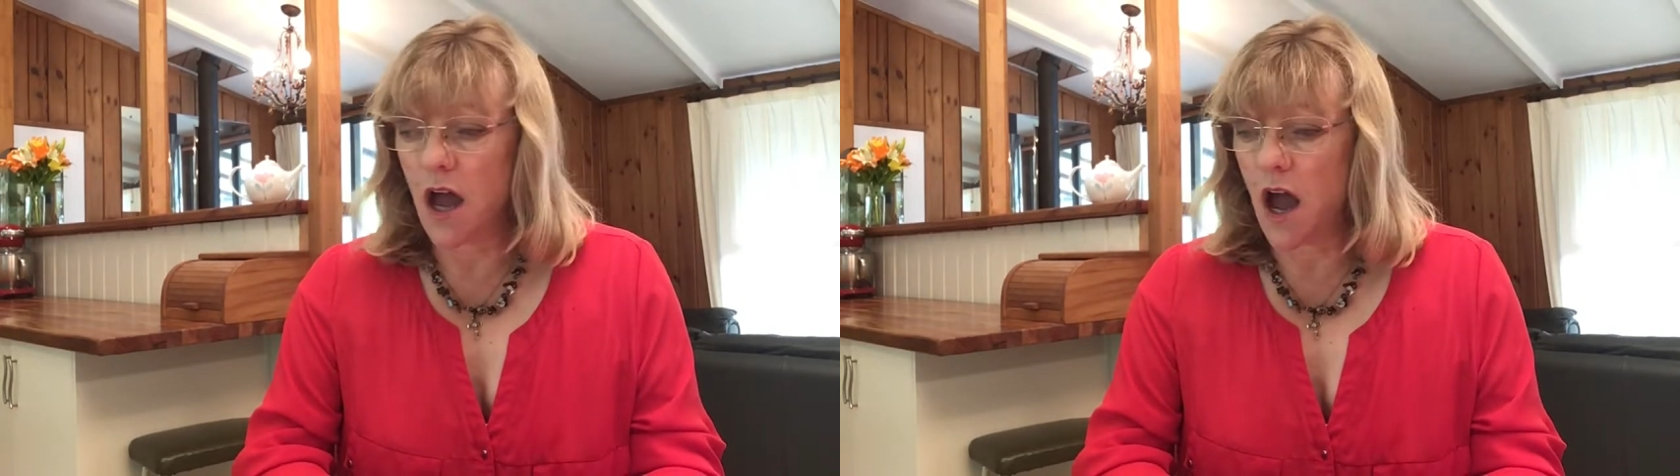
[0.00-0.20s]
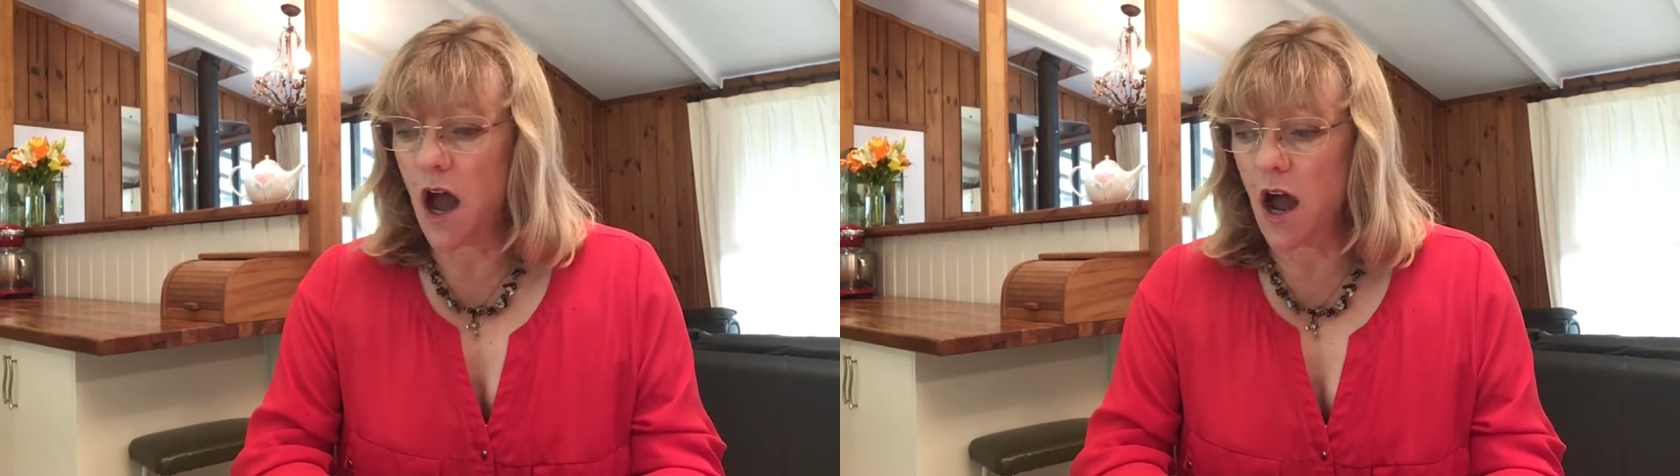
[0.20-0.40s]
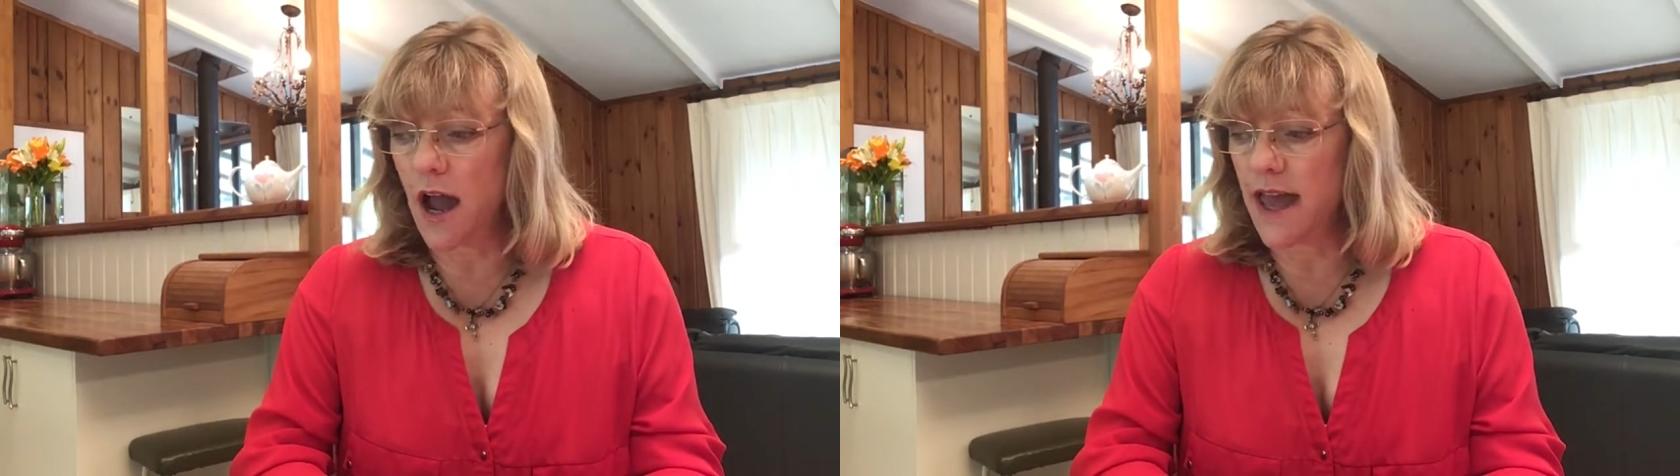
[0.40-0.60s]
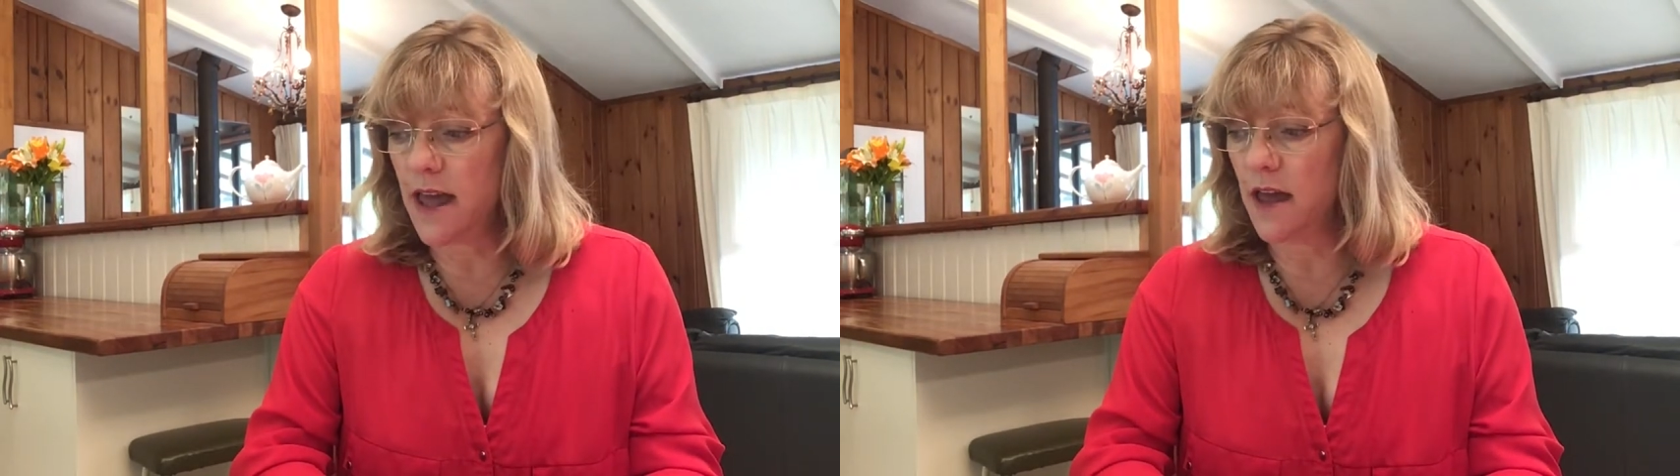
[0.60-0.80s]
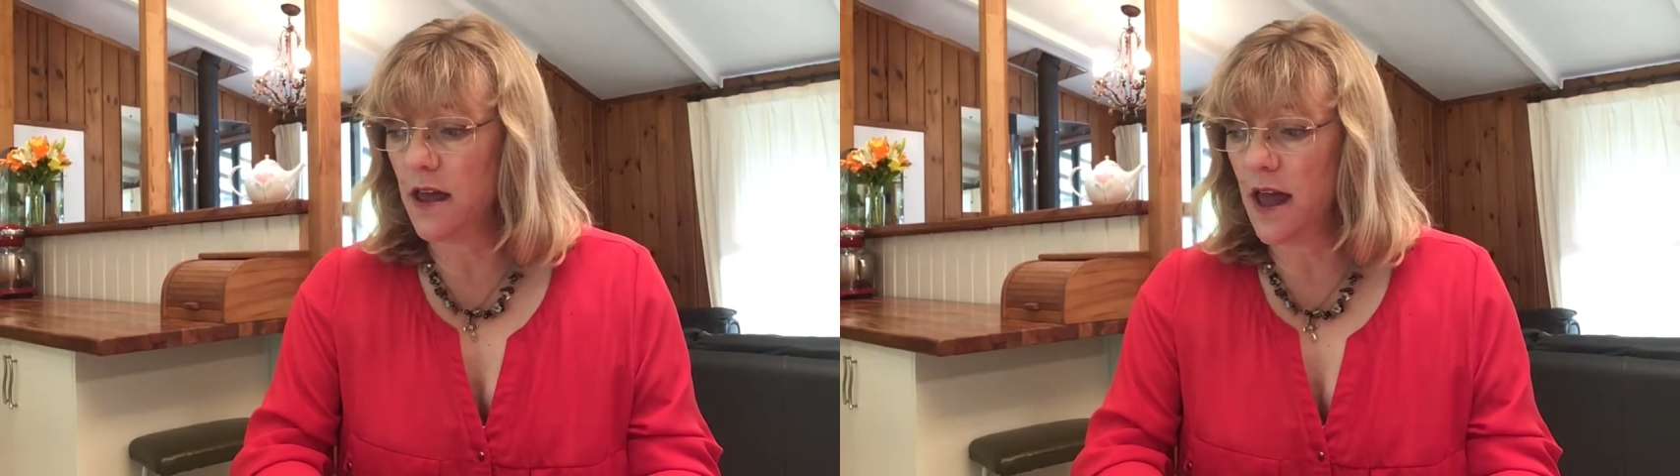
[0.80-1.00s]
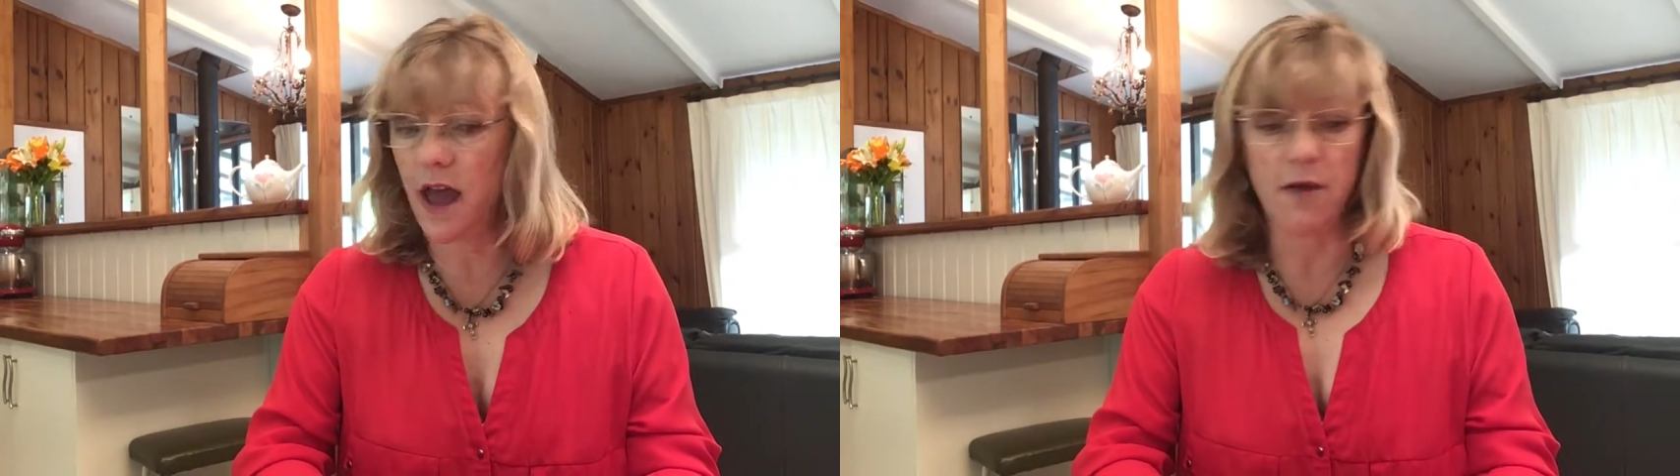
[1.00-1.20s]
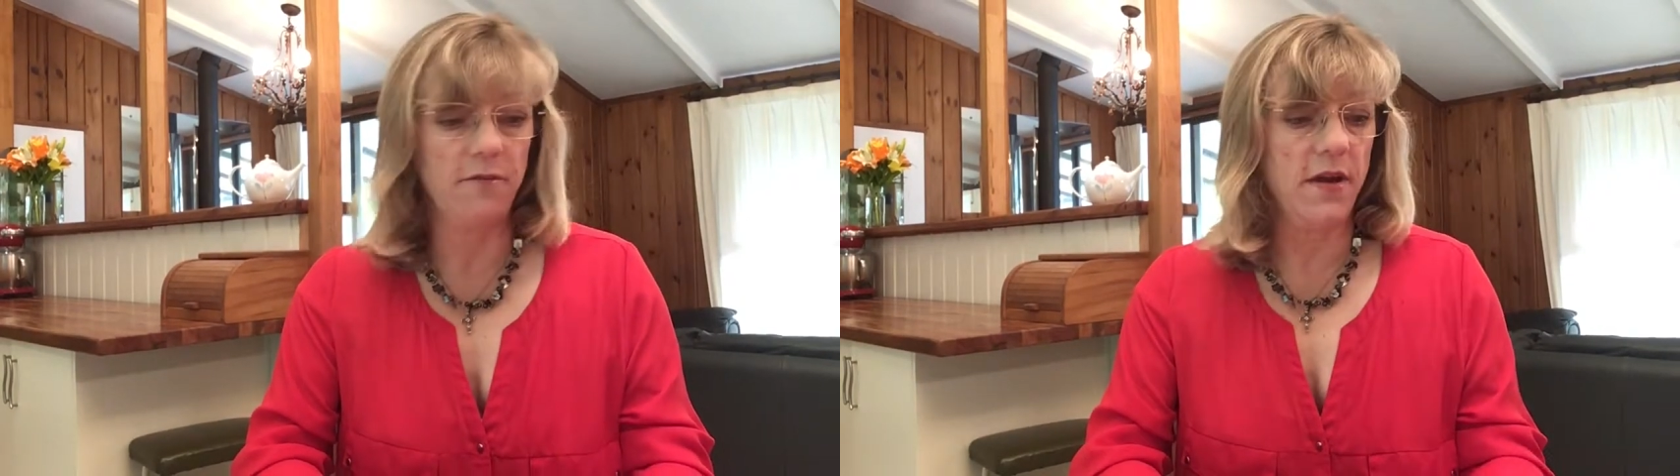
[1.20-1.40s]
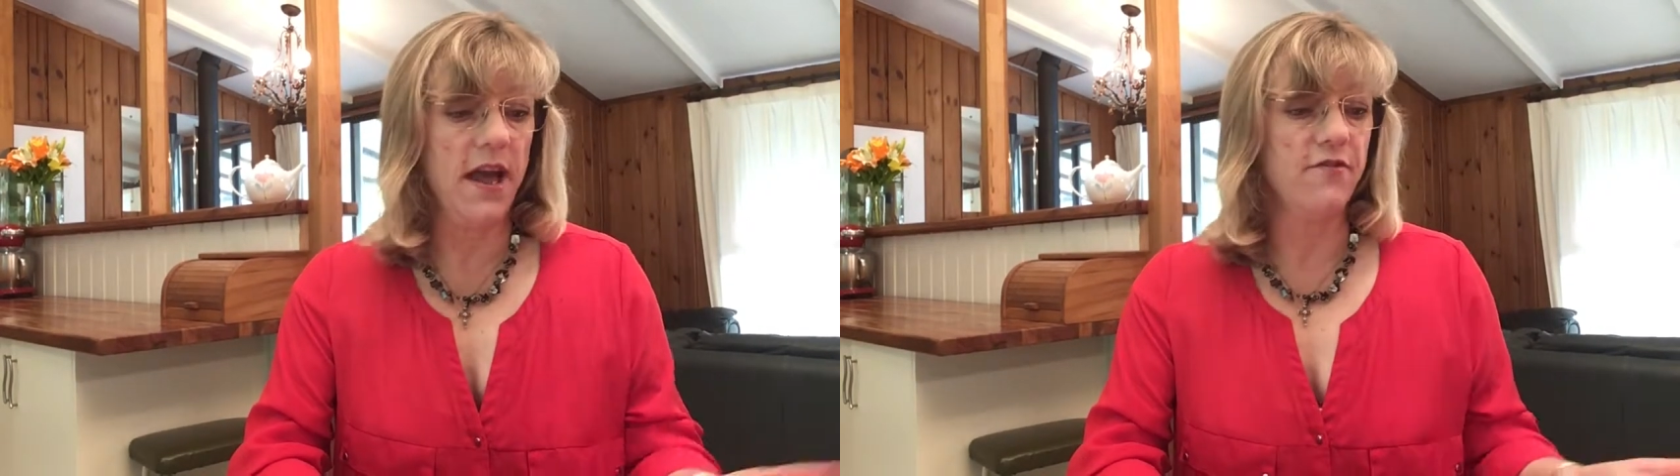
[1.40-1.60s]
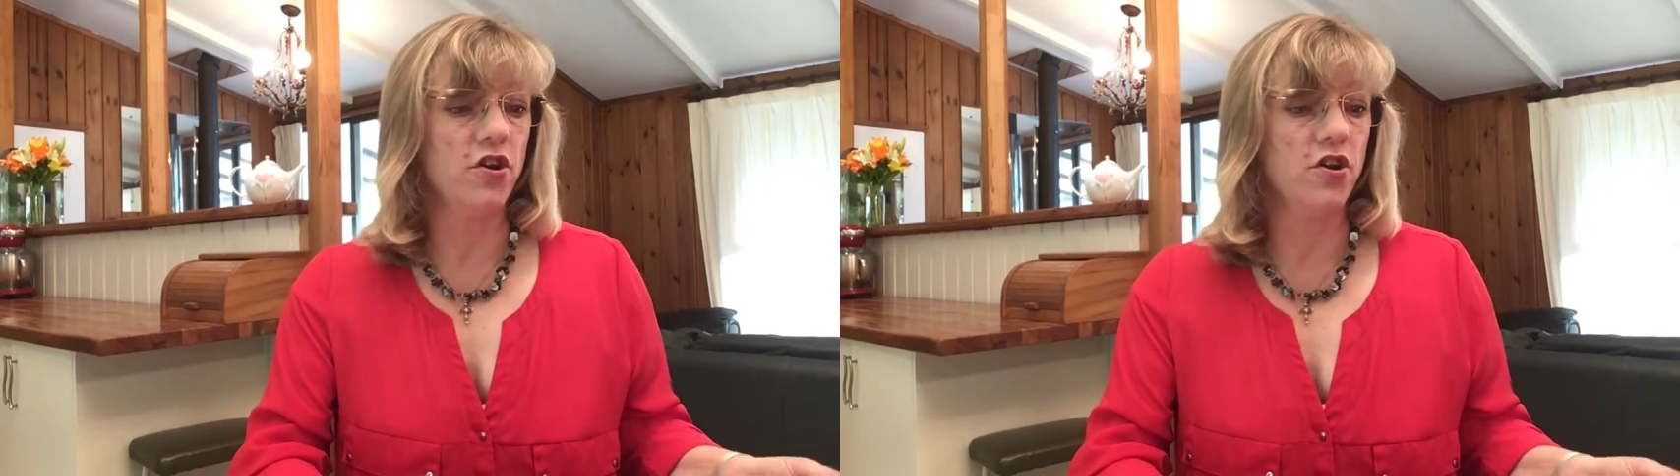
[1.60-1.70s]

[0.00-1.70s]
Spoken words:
I have